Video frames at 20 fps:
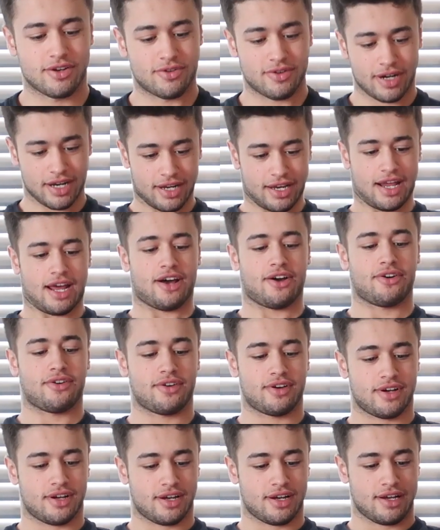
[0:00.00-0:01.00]
So right
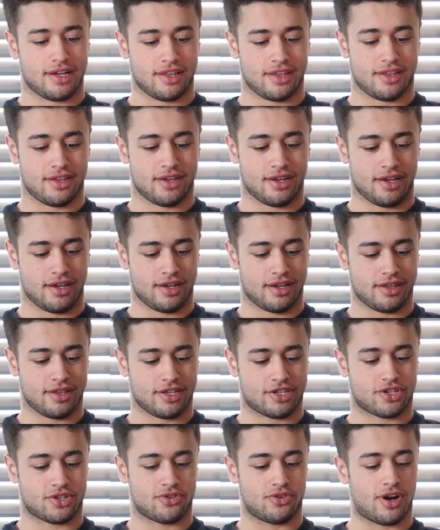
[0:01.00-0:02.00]
now,
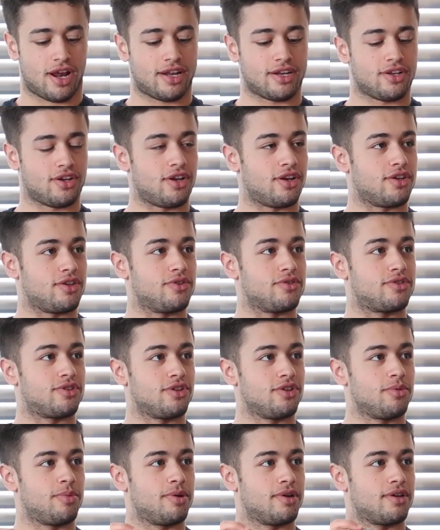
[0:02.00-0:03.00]
the trend on
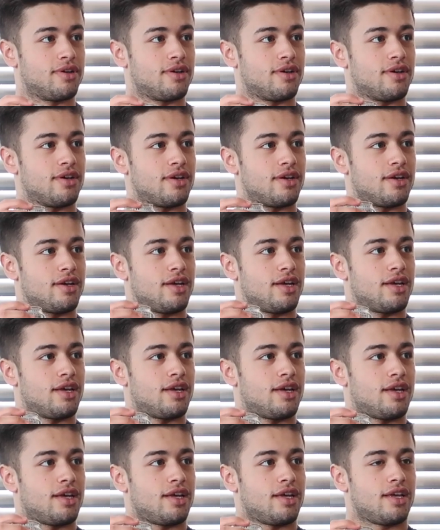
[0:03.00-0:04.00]
YouTube is
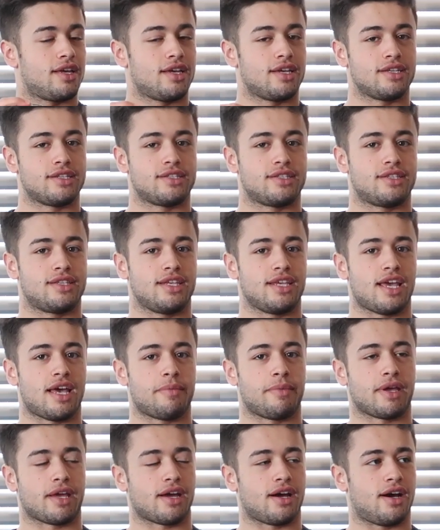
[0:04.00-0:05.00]
what? Is
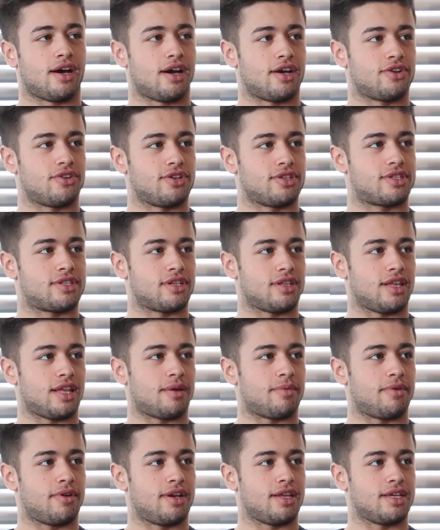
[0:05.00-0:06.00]
DMing 100
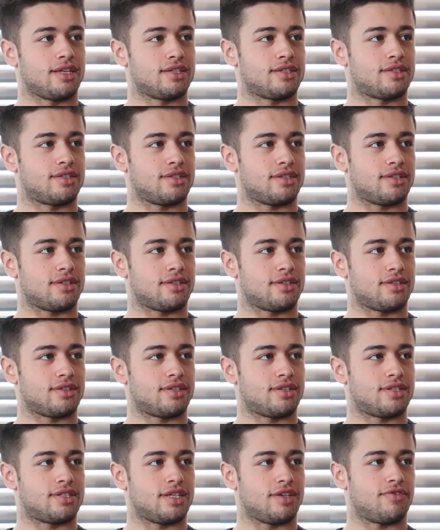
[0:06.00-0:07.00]
celebrities
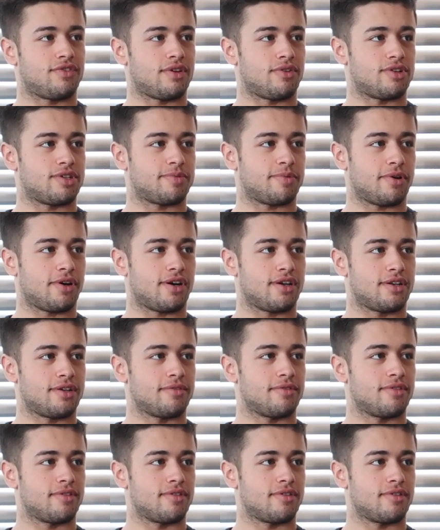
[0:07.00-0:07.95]
to see if they respond.